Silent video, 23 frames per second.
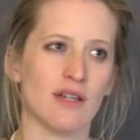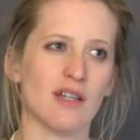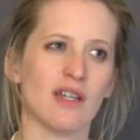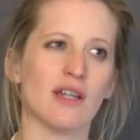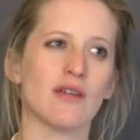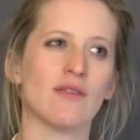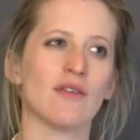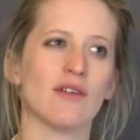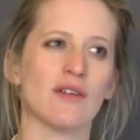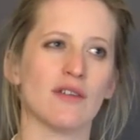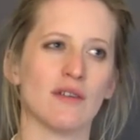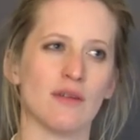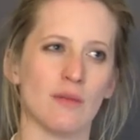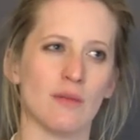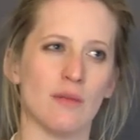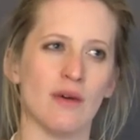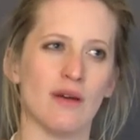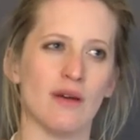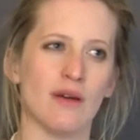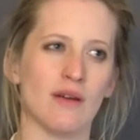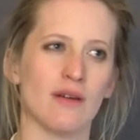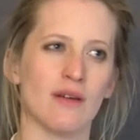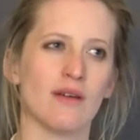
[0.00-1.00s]
Give it to
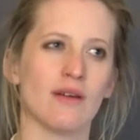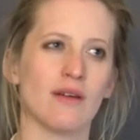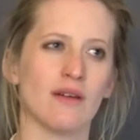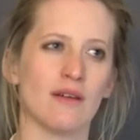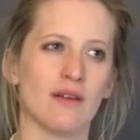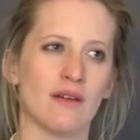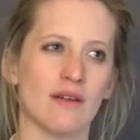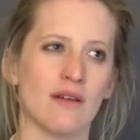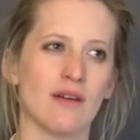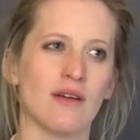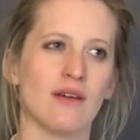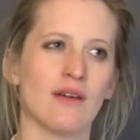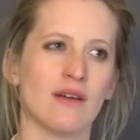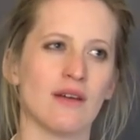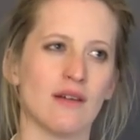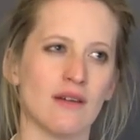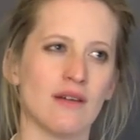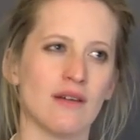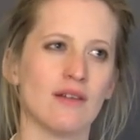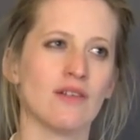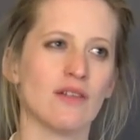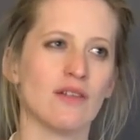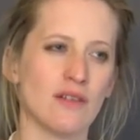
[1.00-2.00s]
me.
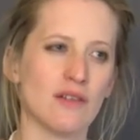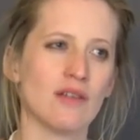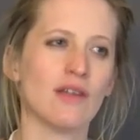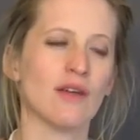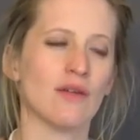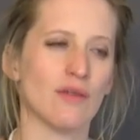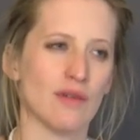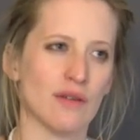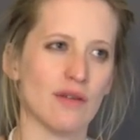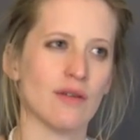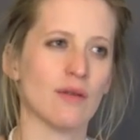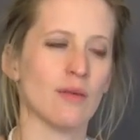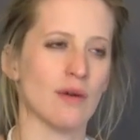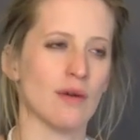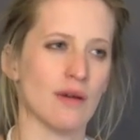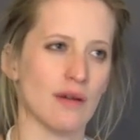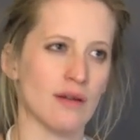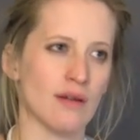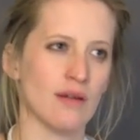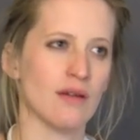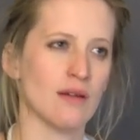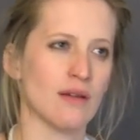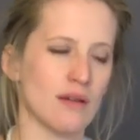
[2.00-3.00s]
Just give it to
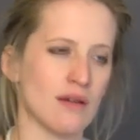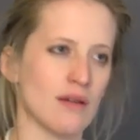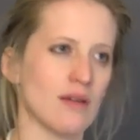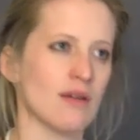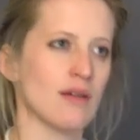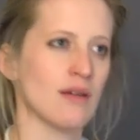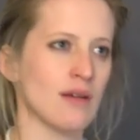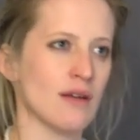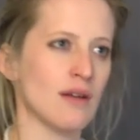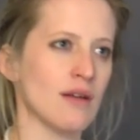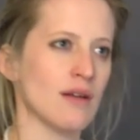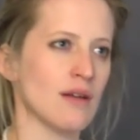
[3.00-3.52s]
me.